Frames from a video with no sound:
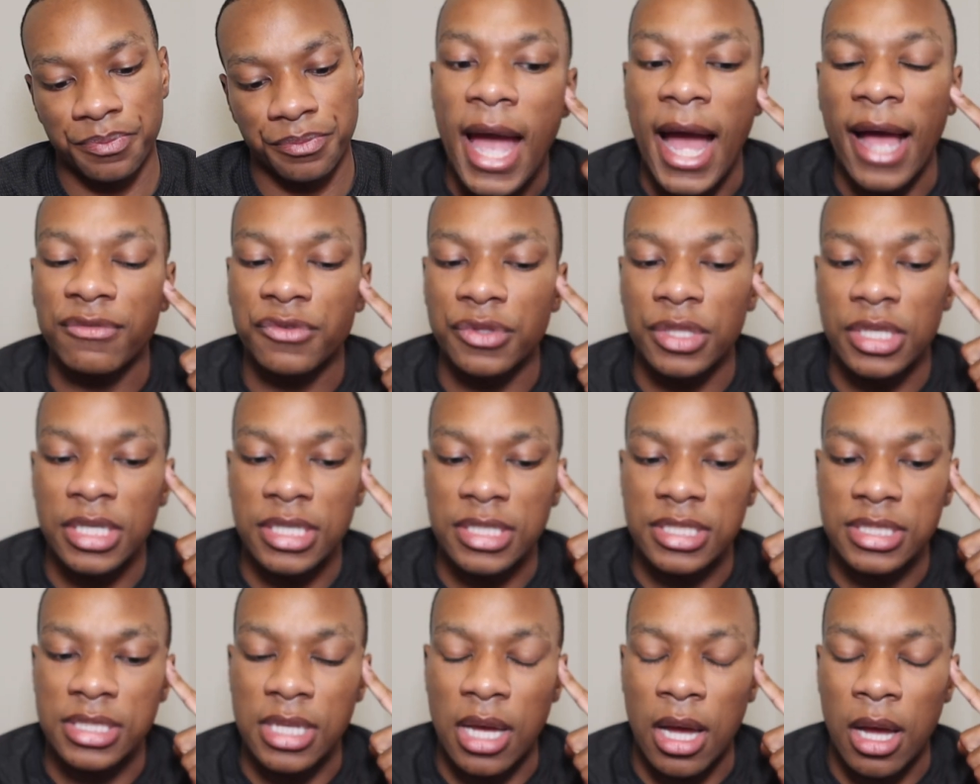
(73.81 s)
After
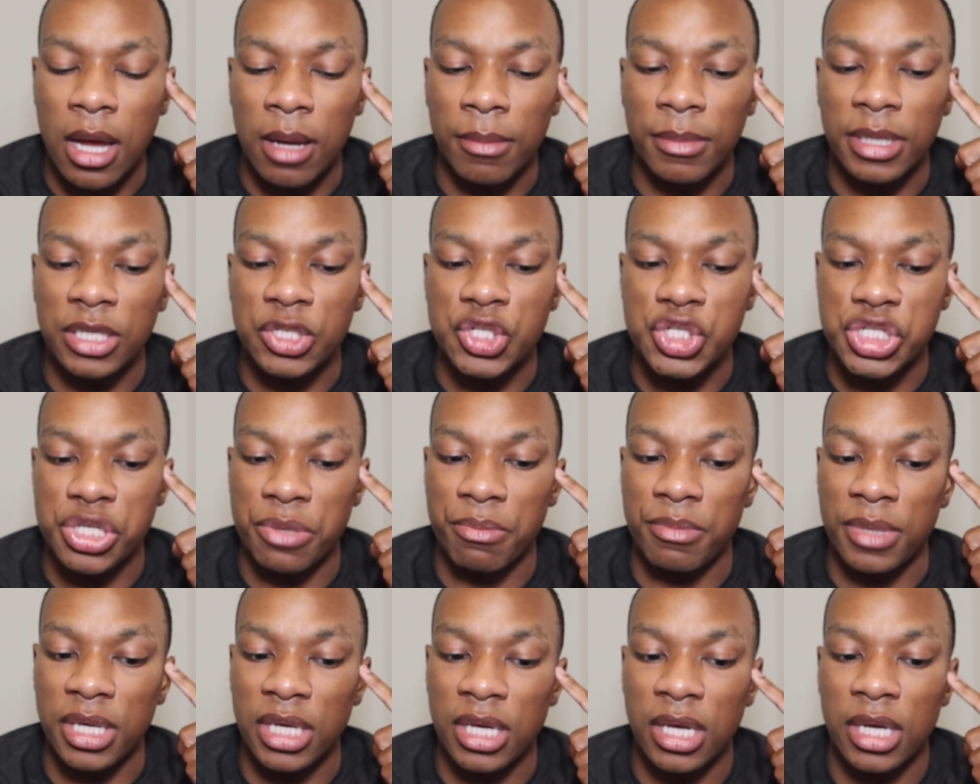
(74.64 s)
this, it's
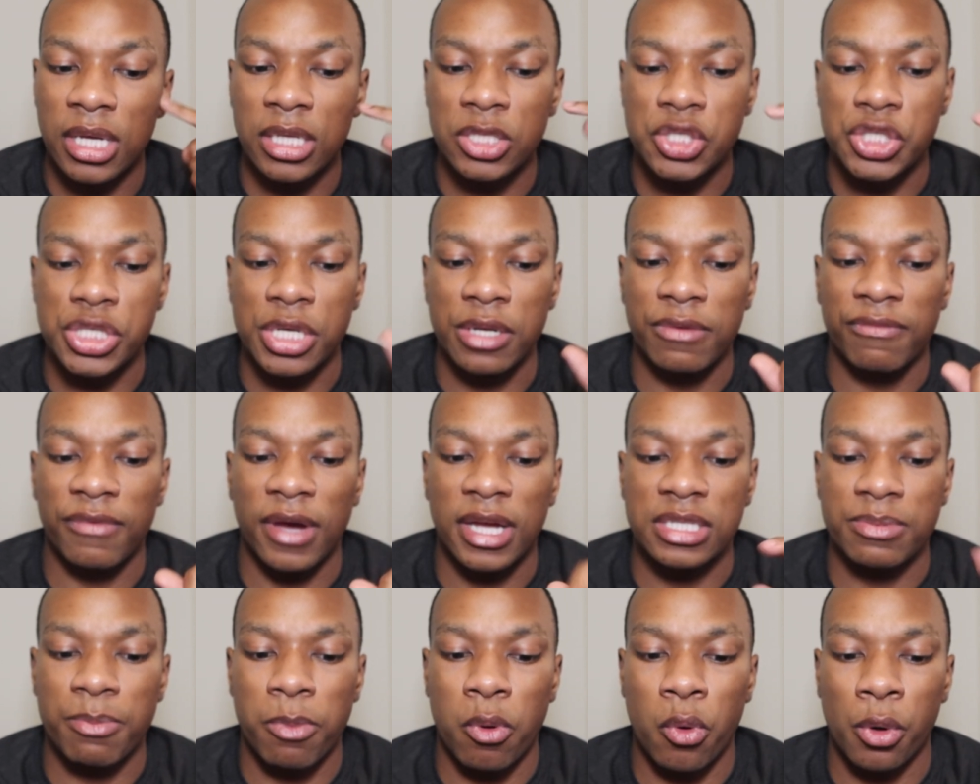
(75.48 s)
Shamia, and she
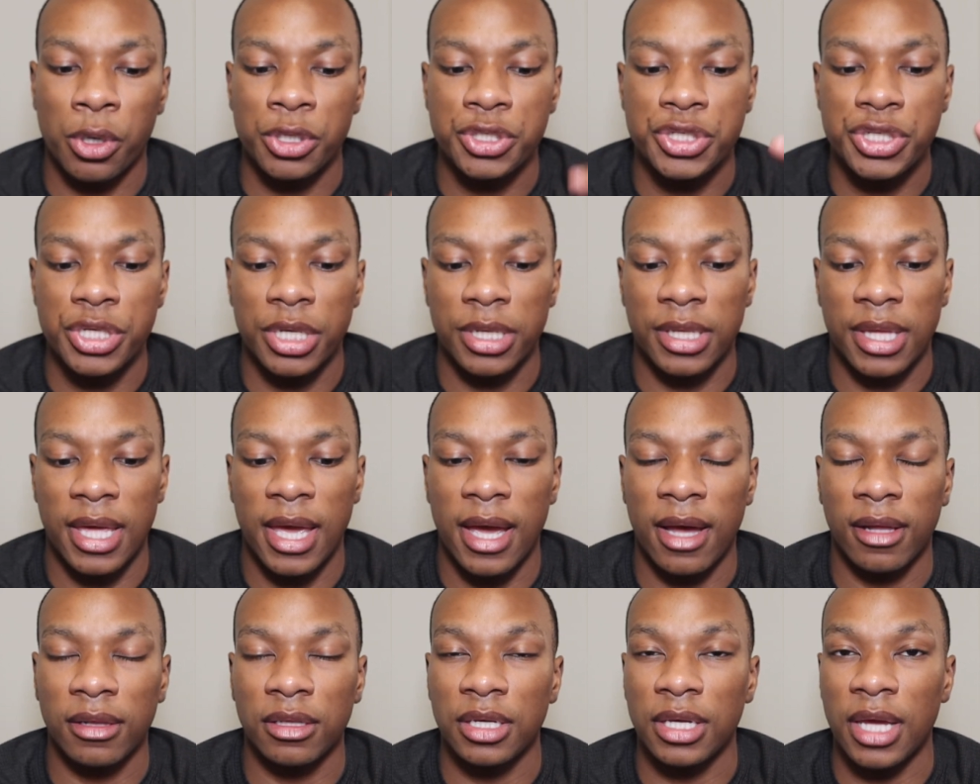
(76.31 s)
invites Portia,
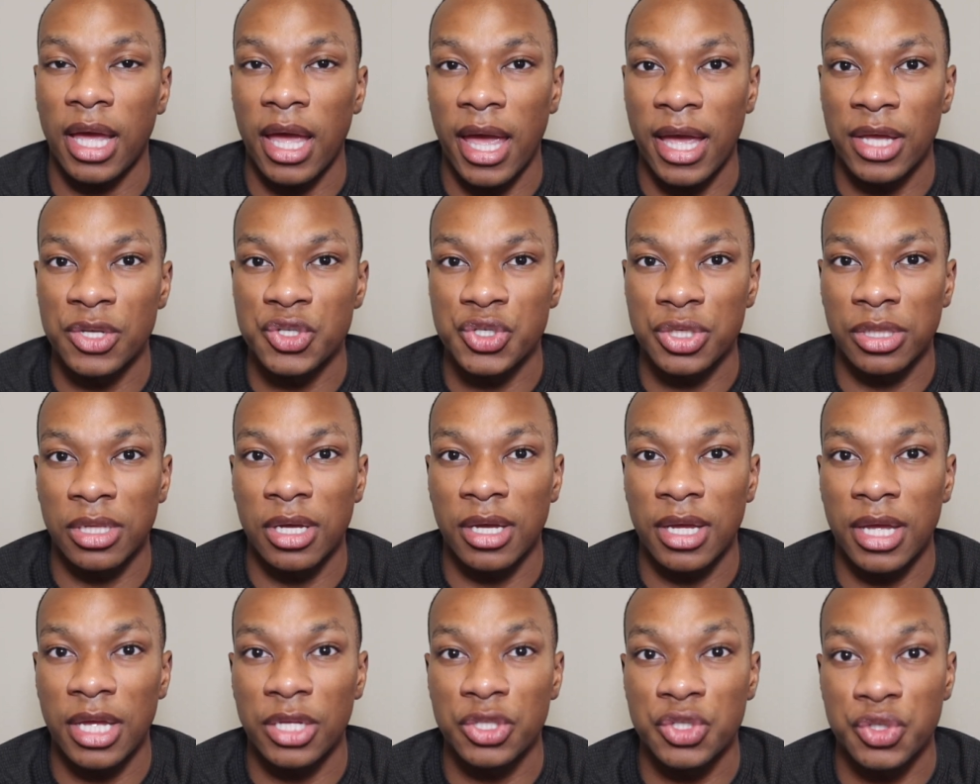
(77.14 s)
Kelly,
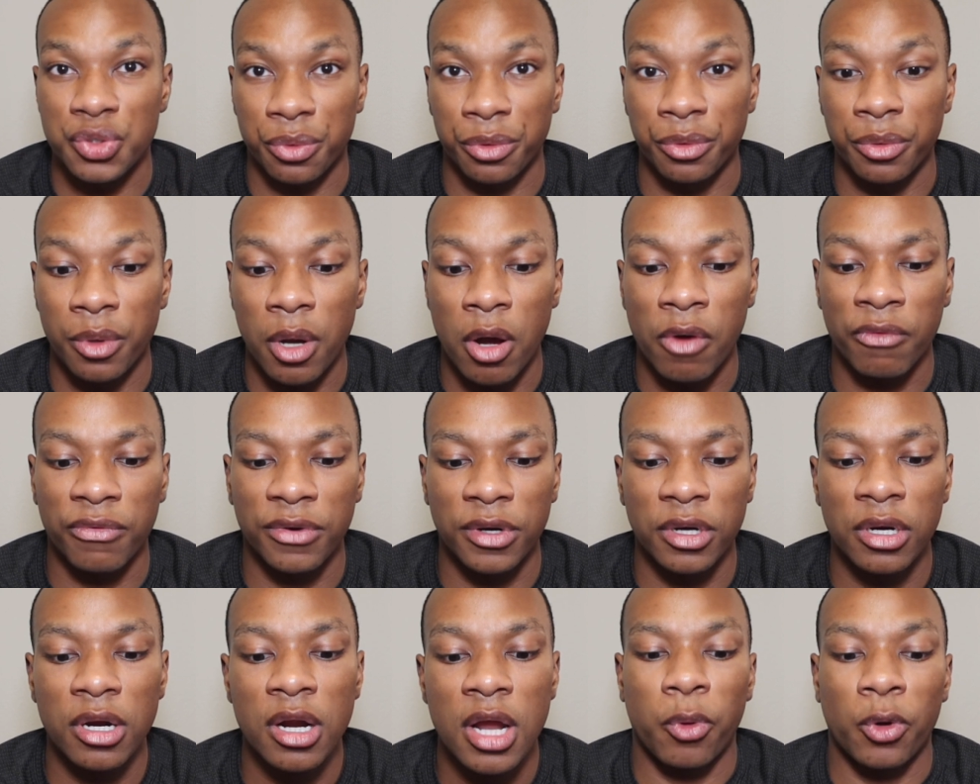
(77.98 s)
Angela, and Drew over.